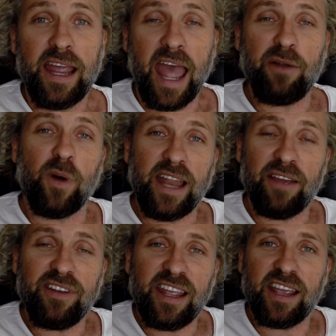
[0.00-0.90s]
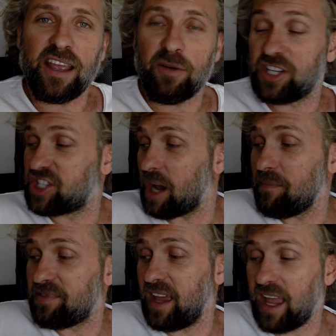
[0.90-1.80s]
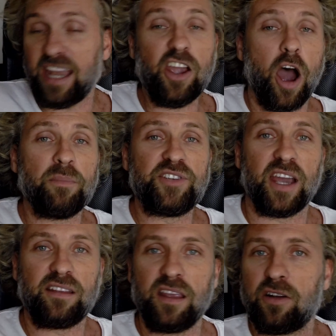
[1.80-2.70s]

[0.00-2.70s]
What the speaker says: And when something, any object,